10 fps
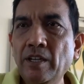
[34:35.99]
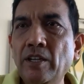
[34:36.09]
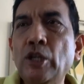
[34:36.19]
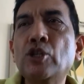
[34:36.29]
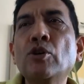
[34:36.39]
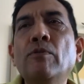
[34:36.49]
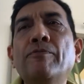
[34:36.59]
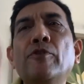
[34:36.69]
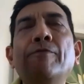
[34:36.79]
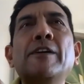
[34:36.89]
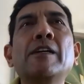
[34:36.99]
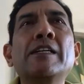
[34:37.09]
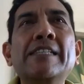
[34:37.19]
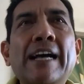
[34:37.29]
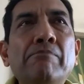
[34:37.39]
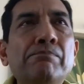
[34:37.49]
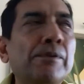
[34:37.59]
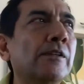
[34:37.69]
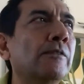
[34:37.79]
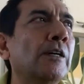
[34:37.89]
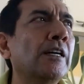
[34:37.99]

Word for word: Uh, so, for, for example,